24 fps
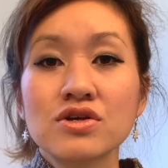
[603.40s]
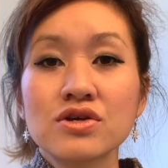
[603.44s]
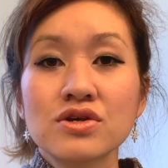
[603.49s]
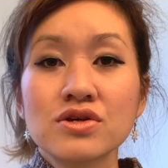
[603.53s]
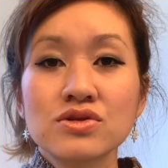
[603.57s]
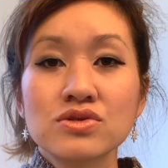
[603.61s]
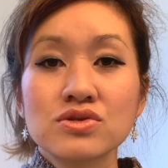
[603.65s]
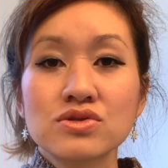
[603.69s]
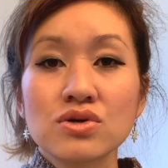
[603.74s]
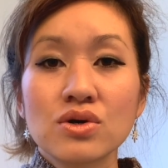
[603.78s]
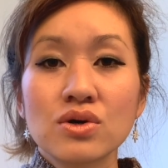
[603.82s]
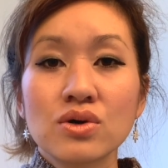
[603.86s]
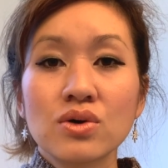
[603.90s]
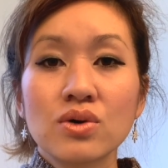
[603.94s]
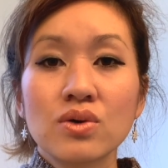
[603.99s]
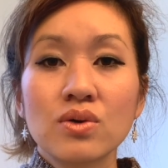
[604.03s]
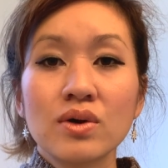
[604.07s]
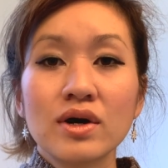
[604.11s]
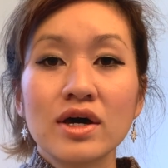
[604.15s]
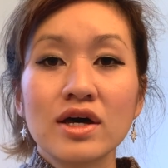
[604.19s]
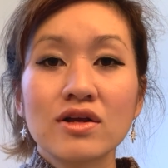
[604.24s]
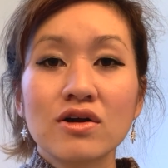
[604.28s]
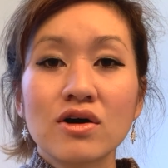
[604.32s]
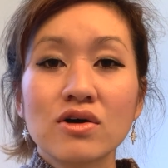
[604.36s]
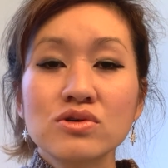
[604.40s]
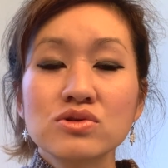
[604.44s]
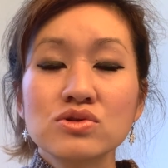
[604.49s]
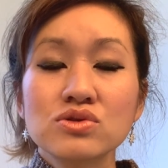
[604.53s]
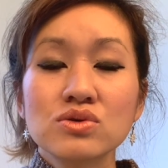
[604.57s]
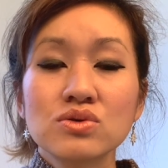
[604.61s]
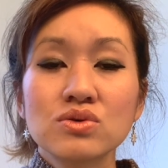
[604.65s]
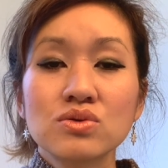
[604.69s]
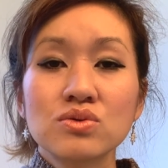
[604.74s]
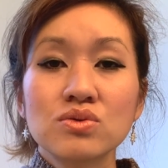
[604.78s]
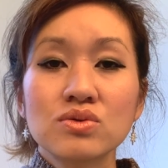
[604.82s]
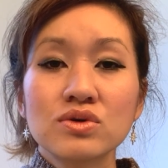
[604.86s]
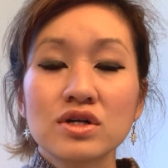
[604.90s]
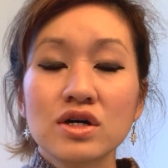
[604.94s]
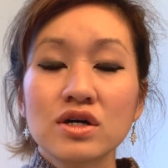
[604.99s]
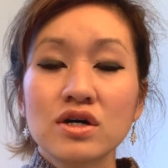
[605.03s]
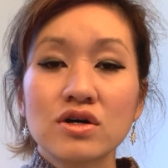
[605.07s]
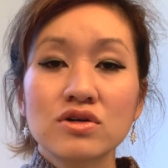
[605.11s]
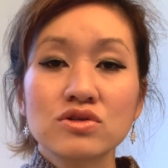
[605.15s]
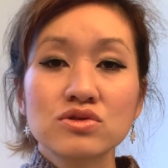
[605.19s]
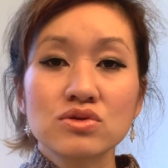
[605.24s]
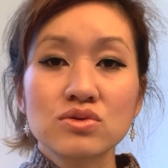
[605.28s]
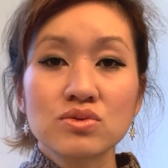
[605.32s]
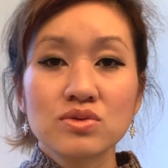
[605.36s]
So, and also what I
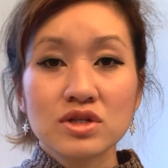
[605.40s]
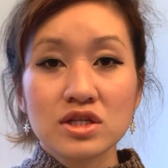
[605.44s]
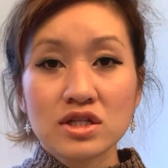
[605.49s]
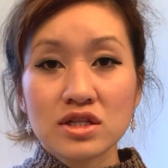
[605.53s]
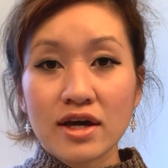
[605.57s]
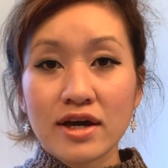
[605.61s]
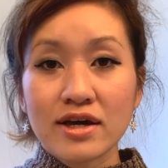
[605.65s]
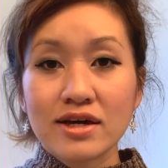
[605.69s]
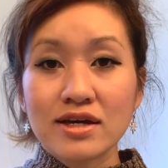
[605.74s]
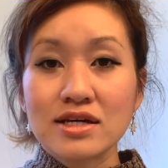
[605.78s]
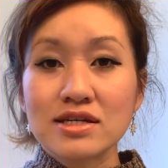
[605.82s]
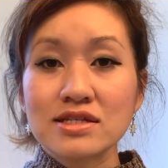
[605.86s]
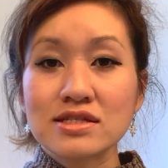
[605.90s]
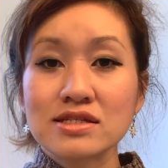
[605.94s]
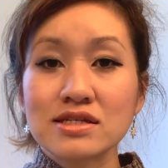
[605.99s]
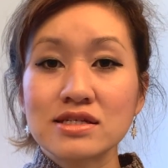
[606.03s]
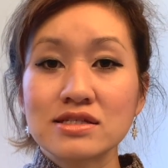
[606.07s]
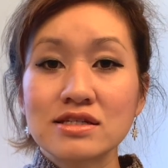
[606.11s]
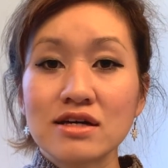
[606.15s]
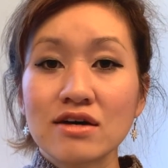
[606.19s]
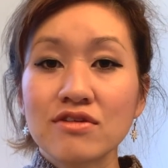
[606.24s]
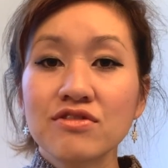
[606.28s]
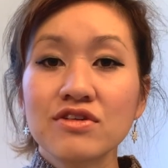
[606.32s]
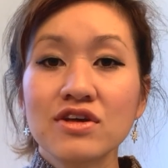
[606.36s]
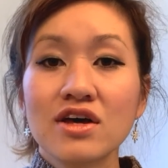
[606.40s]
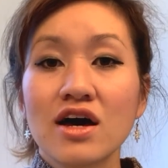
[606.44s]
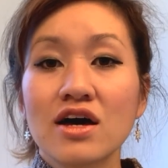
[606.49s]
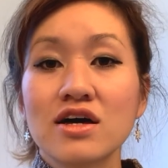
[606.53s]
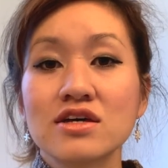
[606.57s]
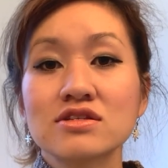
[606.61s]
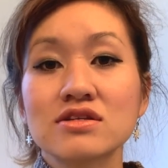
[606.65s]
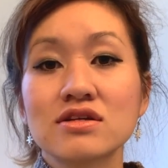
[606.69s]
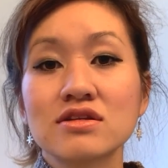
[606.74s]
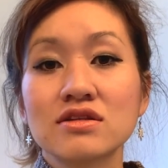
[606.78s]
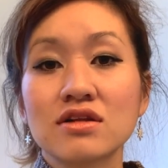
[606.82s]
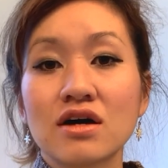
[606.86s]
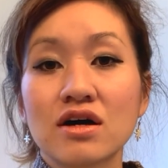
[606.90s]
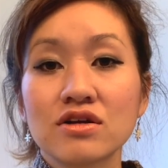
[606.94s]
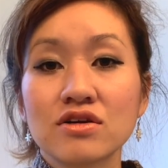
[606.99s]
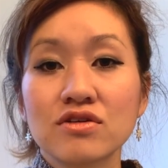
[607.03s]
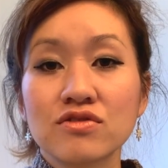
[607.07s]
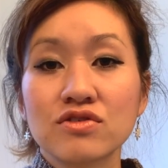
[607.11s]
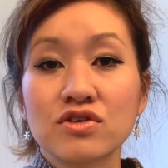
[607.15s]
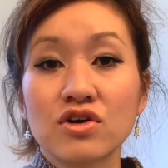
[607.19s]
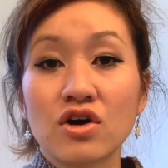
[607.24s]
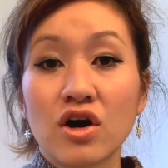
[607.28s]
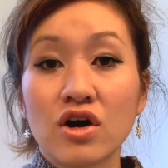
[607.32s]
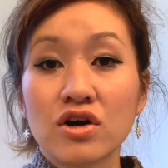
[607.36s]
also really like is it definitely has a lot
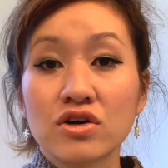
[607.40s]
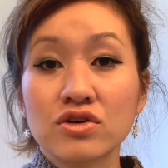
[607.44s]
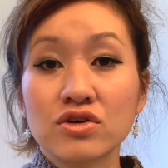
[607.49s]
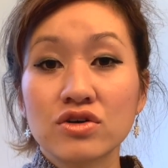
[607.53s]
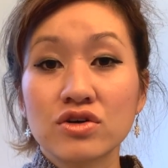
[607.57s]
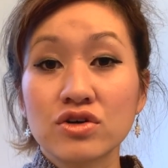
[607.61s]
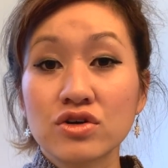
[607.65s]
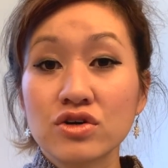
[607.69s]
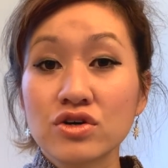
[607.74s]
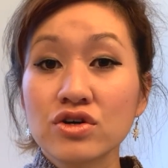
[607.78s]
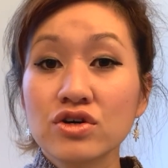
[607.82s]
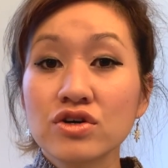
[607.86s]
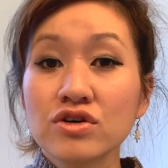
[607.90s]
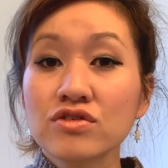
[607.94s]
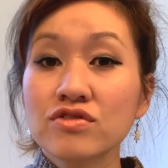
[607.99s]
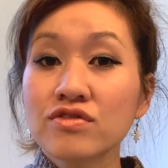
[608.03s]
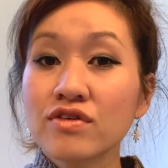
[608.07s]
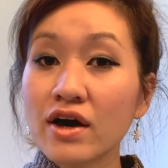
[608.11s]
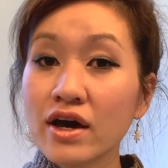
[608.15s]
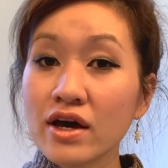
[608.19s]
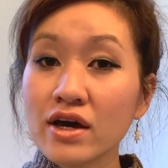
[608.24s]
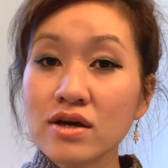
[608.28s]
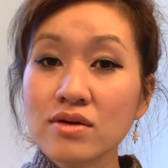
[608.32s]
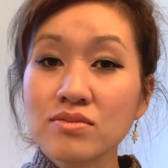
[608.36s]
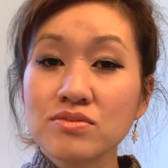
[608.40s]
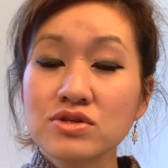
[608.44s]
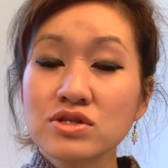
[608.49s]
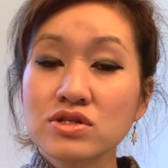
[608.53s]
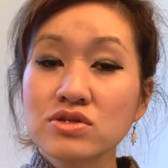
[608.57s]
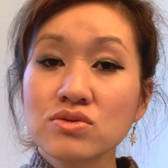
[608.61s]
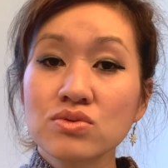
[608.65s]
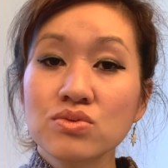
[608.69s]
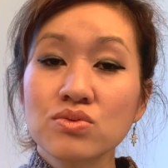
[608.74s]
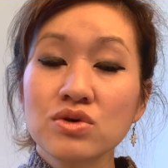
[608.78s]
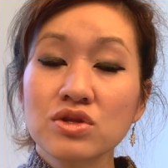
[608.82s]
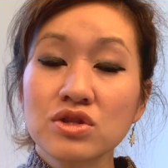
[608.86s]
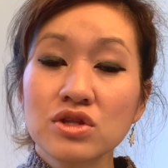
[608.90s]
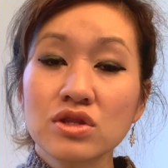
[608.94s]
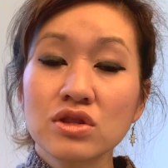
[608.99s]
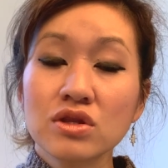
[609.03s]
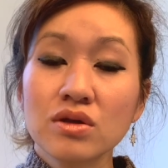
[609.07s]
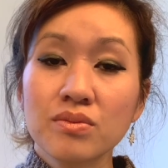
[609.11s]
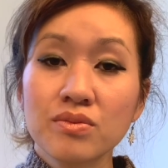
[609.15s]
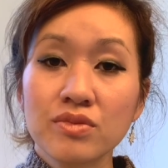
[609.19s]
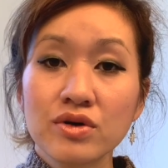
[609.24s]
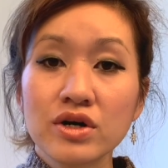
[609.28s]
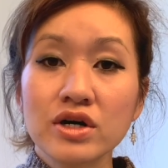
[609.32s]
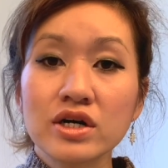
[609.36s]
of Gone Girl vibes within the
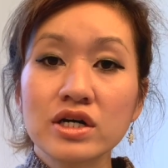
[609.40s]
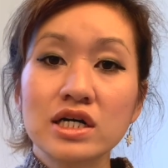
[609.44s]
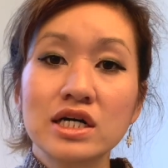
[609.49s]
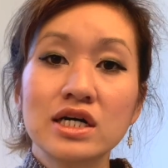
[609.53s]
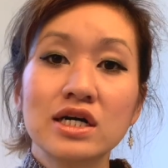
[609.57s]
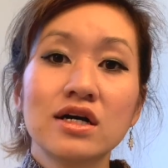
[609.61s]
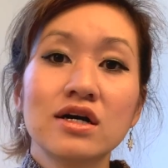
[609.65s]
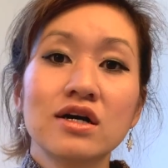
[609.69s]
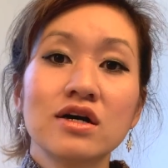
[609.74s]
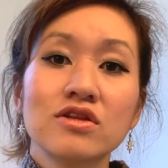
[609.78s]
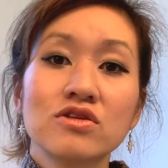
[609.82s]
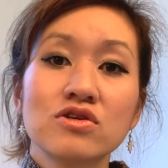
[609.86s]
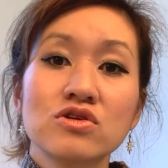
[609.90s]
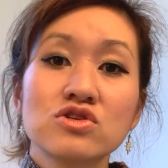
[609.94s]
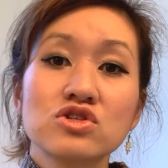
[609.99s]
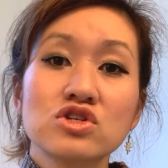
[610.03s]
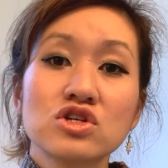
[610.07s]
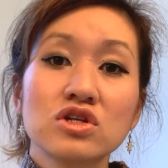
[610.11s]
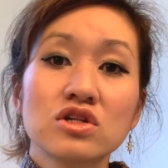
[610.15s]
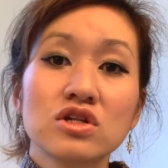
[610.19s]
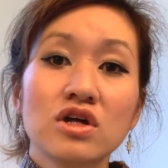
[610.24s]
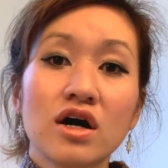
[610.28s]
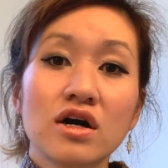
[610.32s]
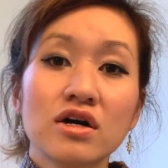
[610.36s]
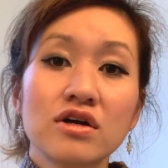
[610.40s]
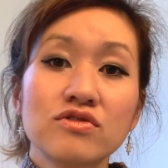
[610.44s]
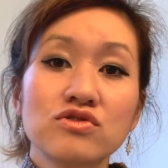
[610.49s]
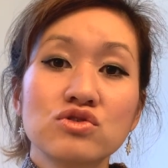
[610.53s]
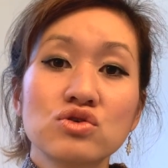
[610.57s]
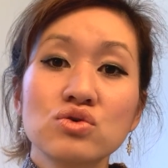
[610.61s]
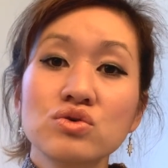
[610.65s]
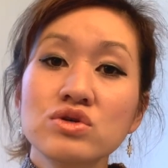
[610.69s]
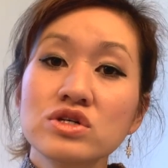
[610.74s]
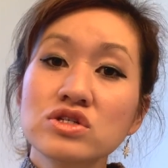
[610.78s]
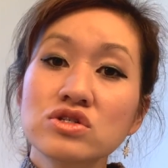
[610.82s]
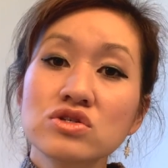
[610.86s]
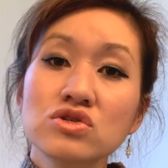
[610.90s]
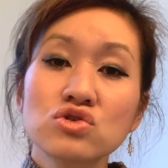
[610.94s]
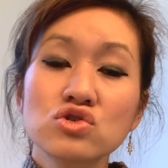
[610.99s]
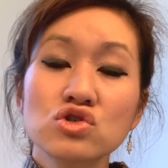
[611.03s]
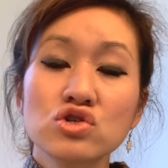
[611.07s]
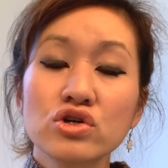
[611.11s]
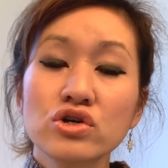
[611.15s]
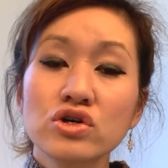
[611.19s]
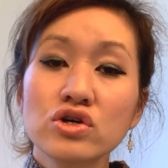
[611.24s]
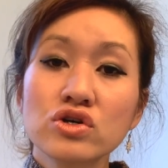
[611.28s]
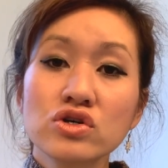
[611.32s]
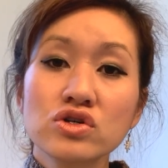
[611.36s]
book. There's a lot of twists and
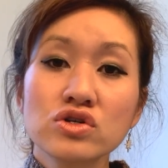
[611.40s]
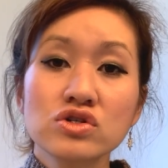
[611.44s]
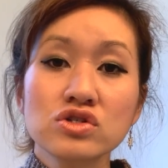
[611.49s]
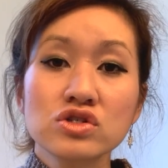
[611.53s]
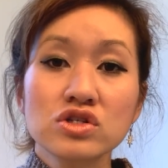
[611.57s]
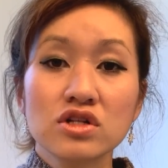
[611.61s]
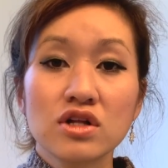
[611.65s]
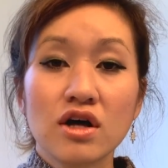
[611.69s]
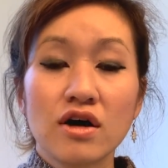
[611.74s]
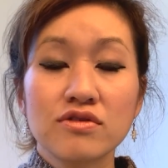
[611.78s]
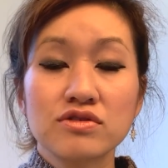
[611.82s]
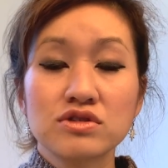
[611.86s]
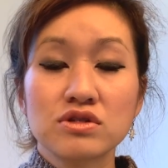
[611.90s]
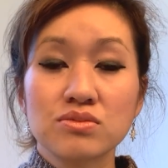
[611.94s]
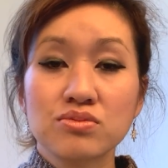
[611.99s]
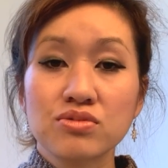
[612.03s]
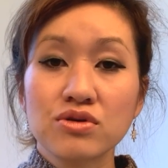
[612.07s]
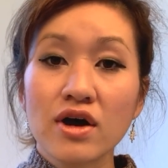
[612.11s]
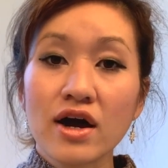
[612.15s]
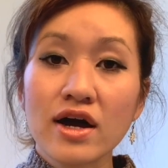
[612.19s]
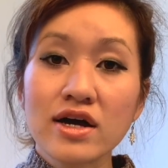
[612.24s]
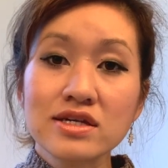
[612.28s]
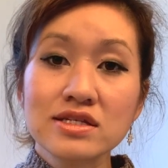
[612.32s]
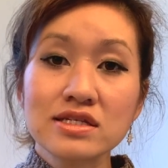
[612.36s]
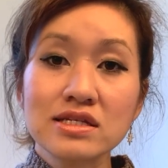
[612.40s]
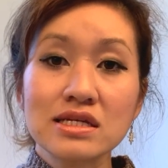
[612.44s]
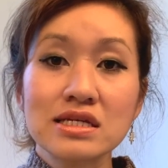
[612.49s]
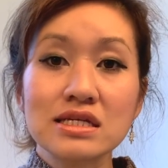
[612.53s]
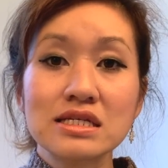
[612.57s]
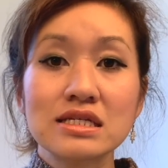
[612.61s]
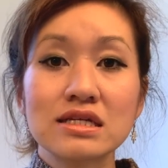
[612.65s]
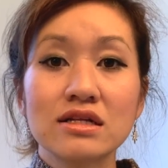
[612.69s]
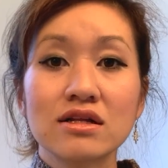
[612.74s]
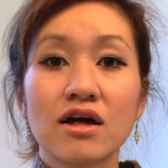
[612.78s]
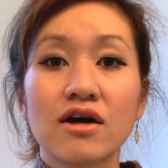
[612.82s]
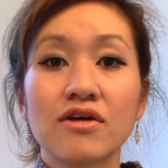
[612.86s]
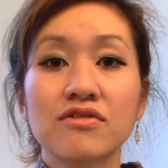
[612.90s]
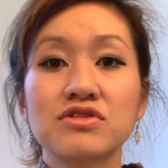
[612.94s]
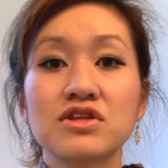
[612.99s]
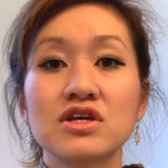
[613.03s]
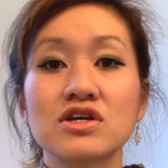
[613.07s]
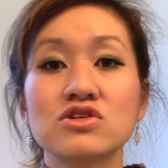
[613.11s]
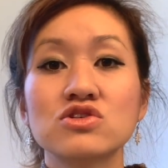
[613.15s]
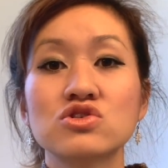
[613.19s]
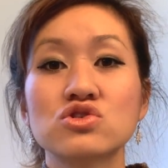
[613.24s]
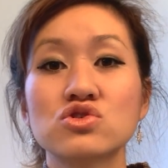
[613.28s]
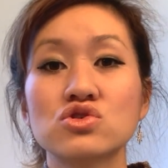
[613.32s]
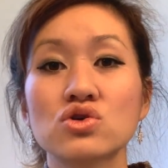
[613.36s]
turns, a lot of surprises, a lot of
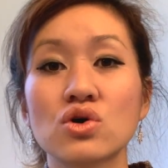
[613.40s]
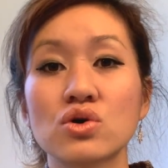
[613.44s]
things